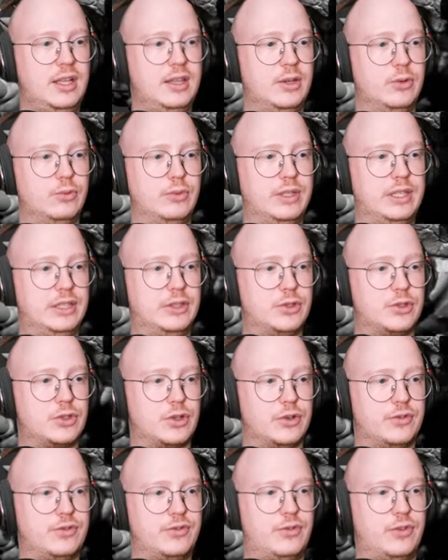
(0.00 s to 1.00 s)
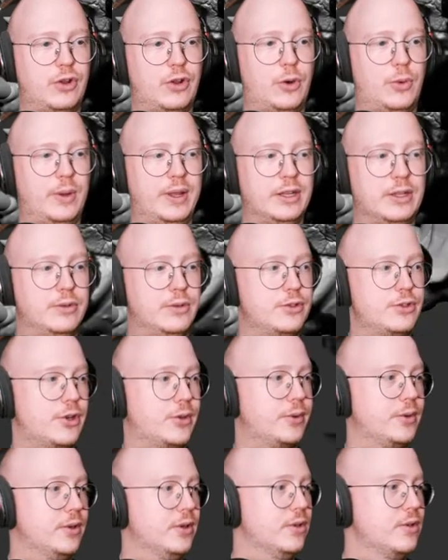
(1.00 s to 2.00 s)
They're really just going to flow into each
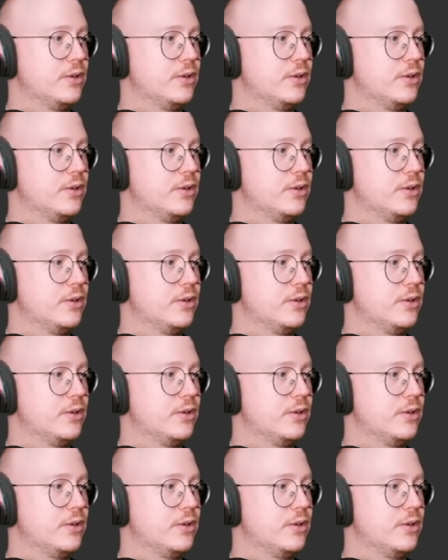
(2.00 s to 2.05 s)
other.